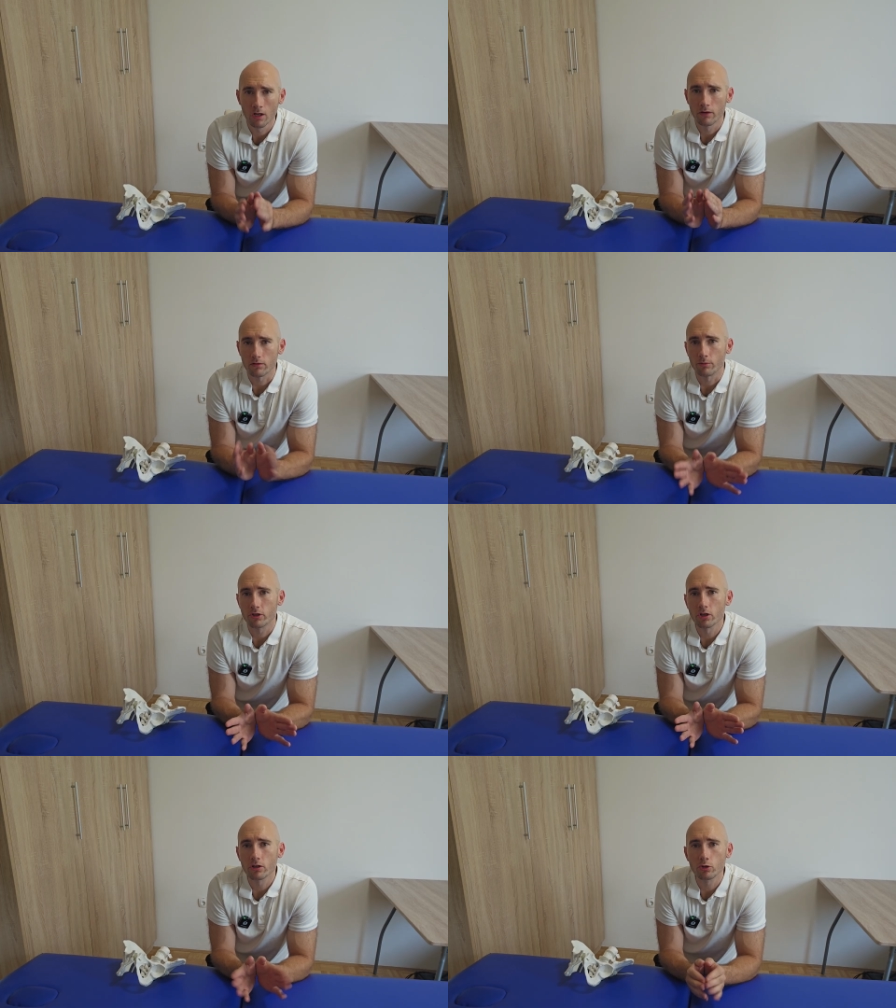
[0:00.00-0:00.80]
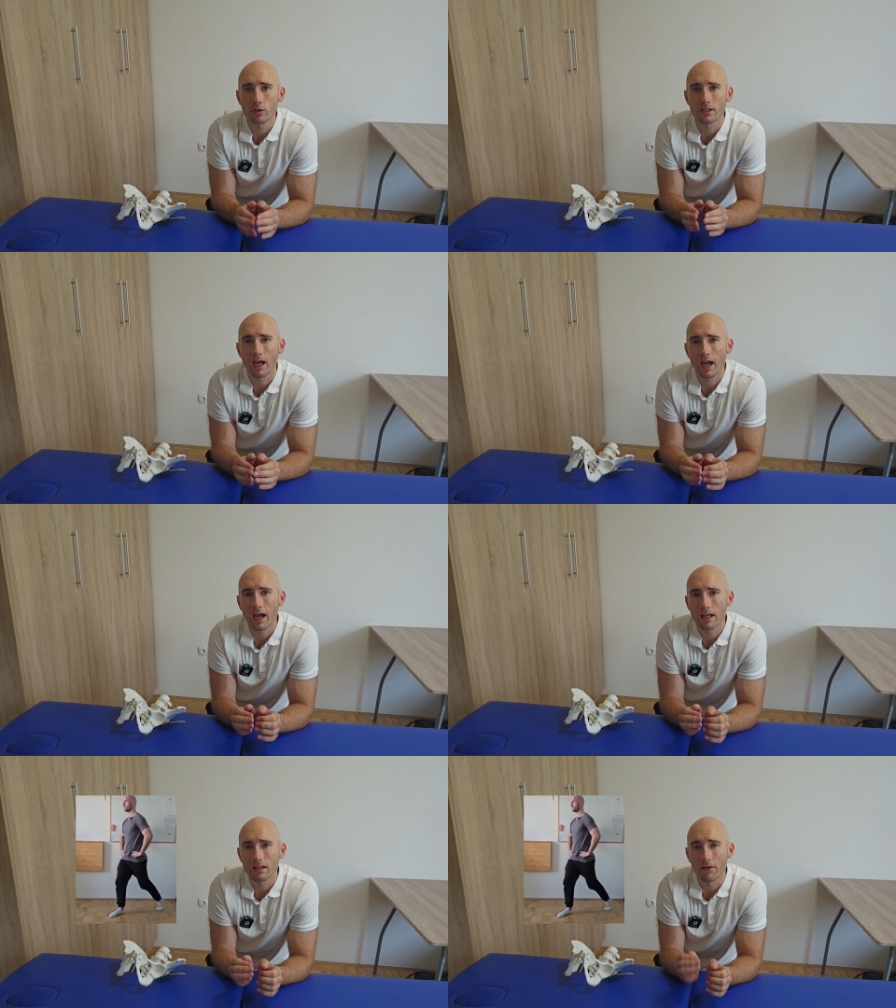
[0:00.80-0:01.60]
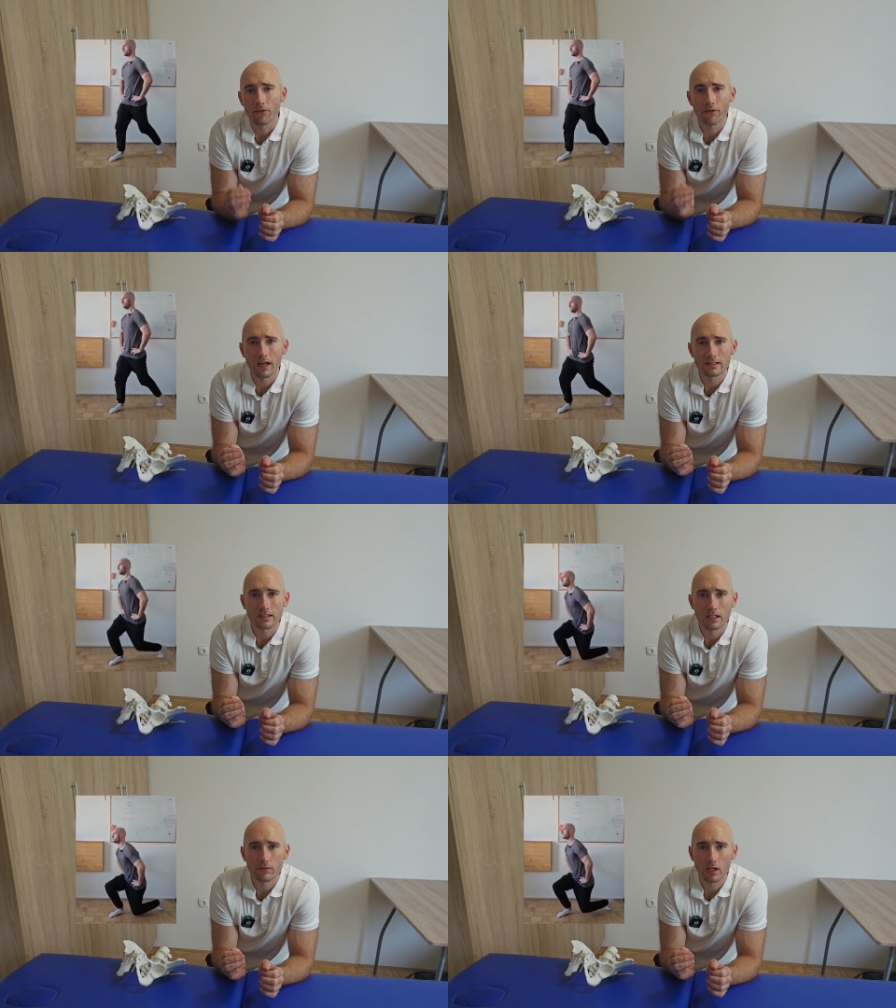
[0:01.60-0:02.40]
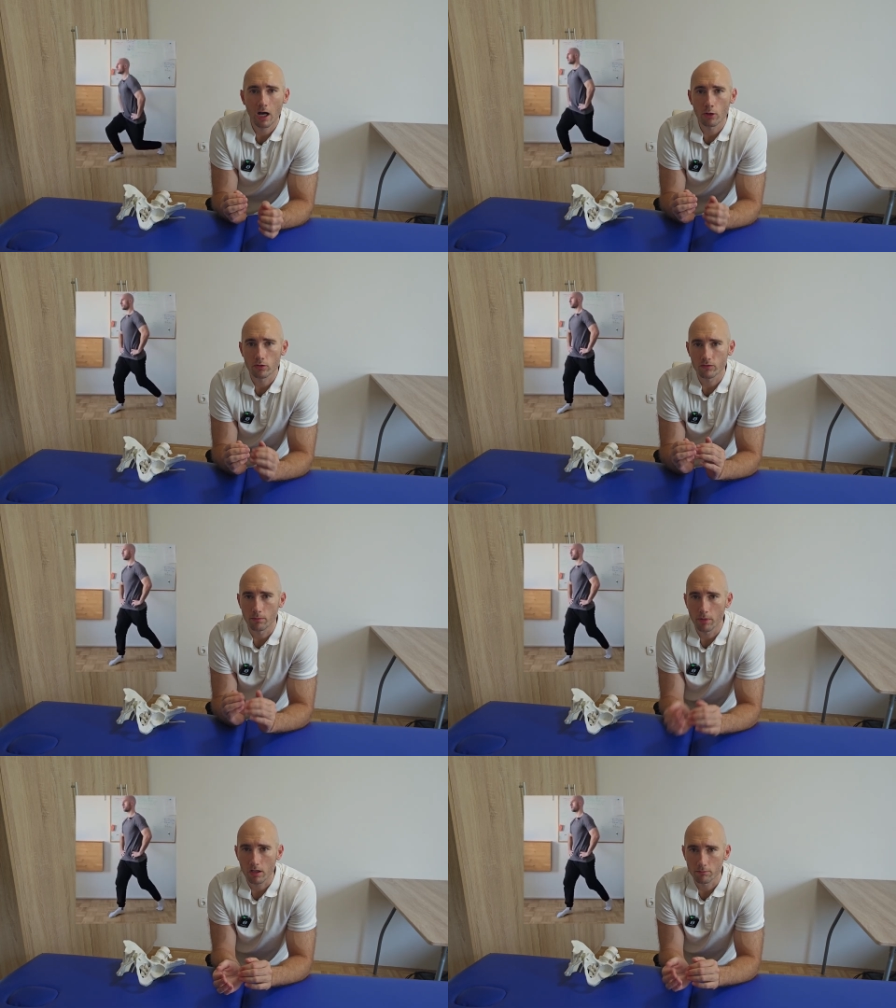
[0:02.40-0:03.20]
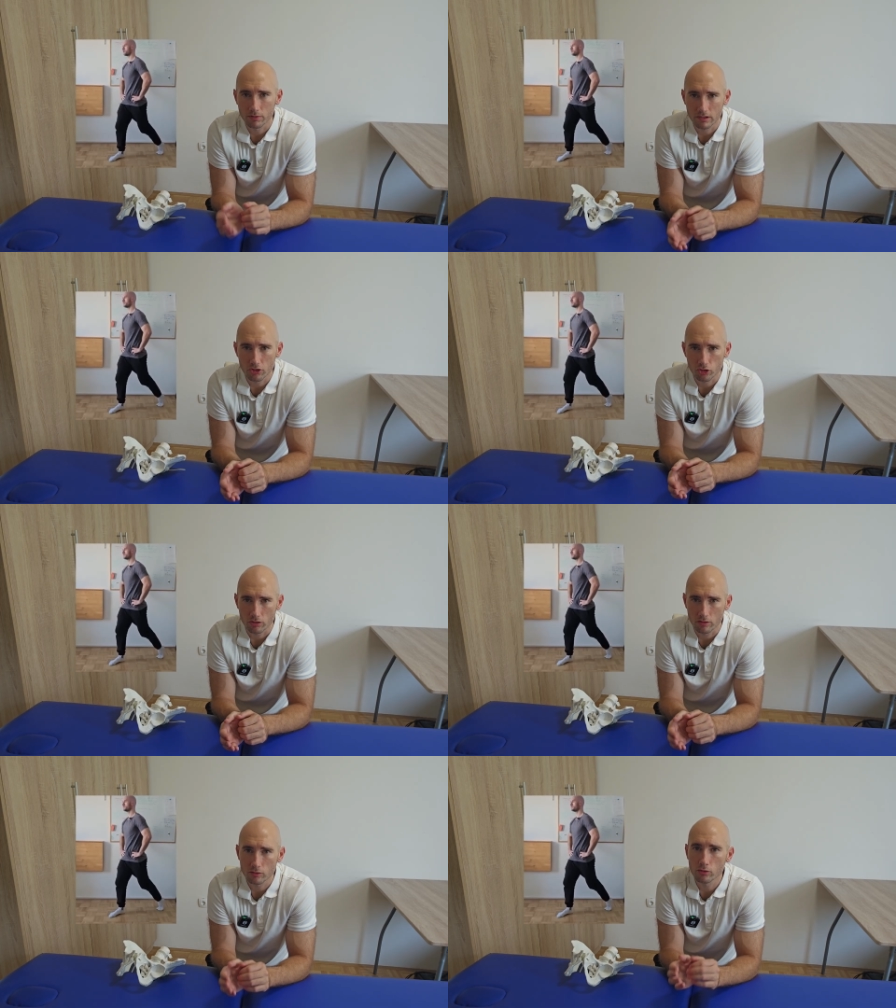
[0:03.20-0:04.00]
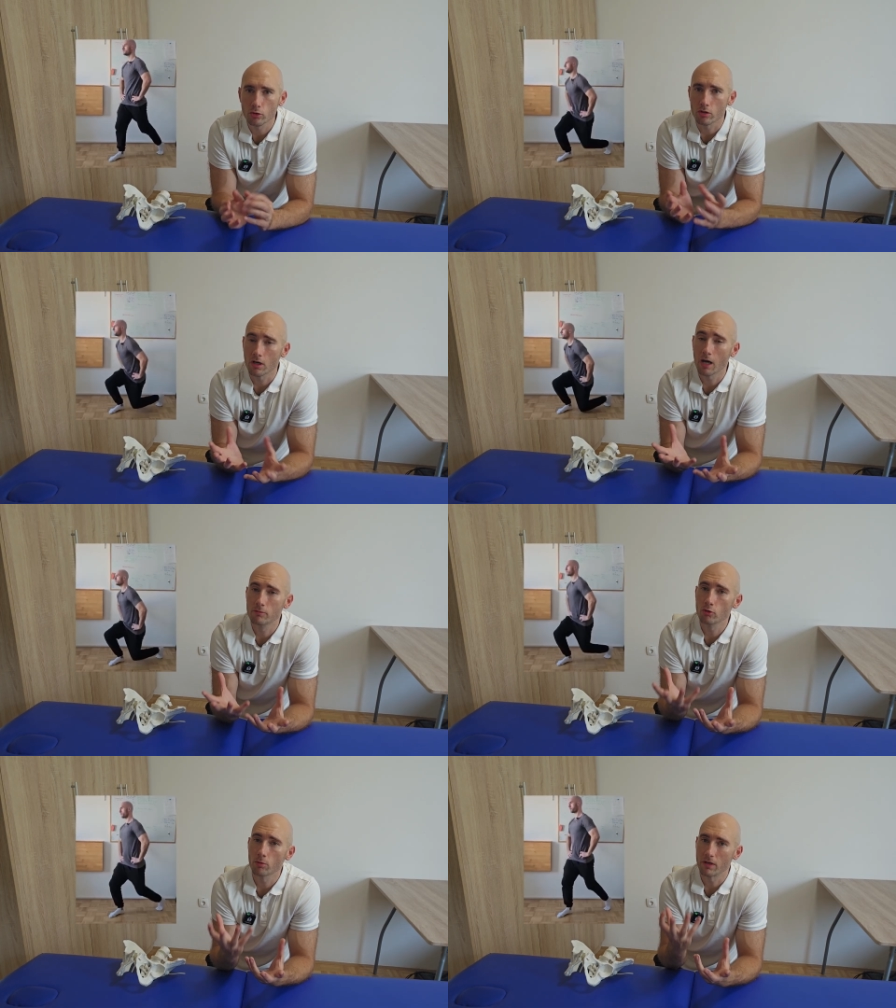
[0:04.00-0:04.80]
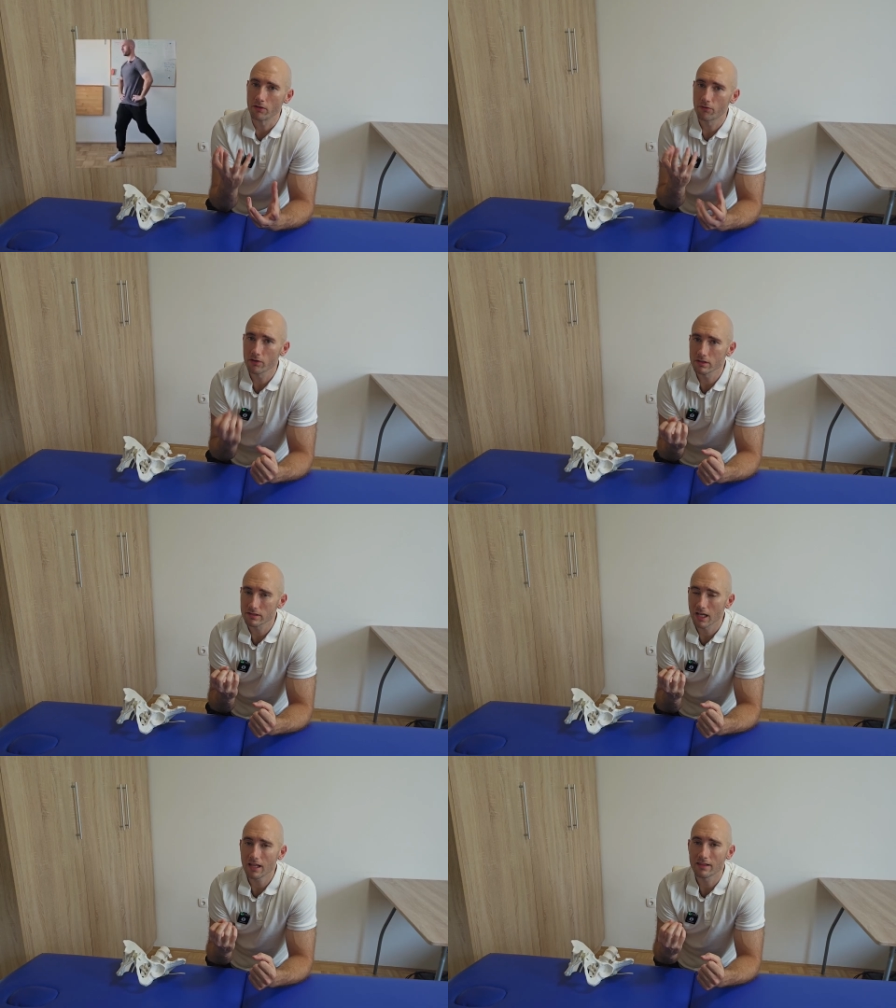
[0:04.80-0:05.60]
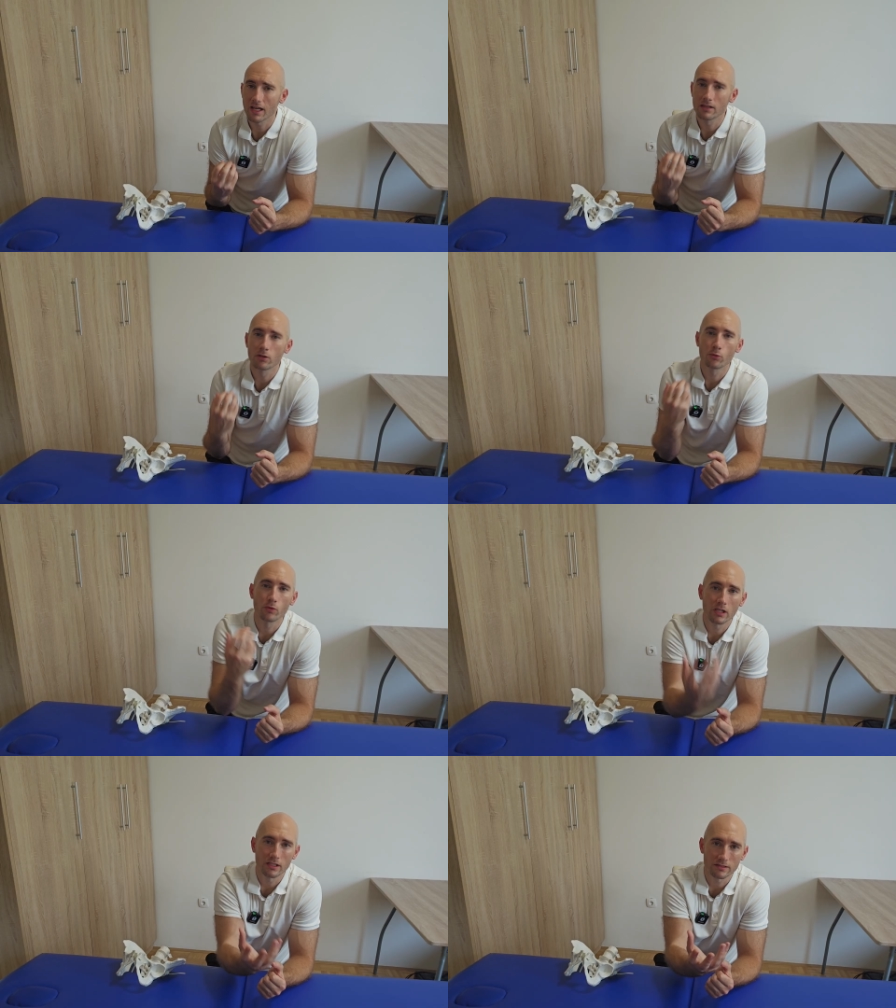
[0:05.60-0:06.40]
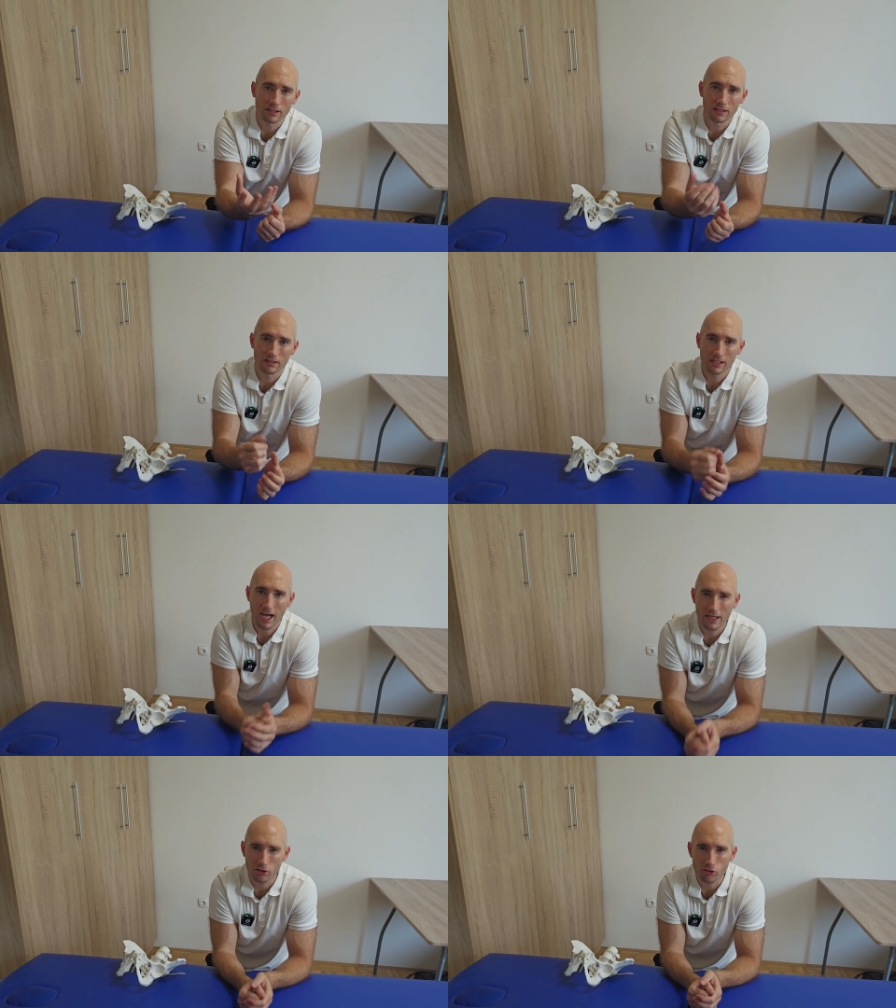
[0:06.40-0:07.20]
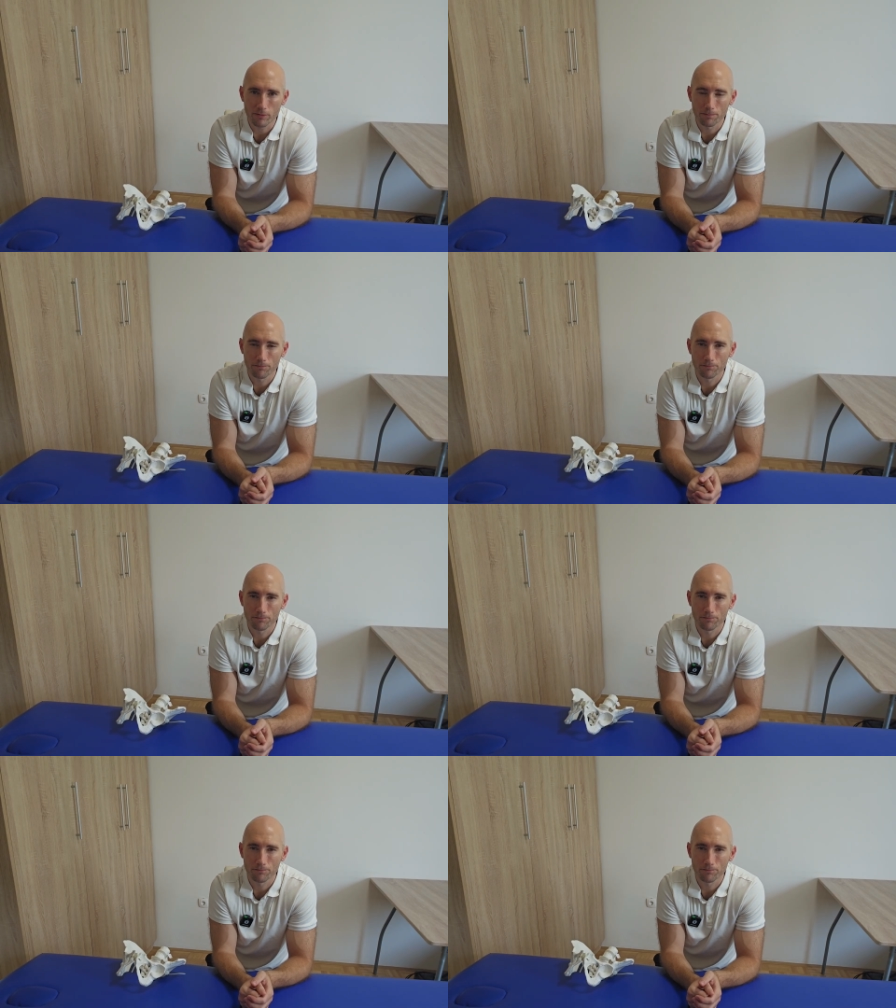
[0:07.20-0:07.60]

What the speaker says: From here you can add a fast lift out of the bottom position, so you're absorbing first and then releasing the energy.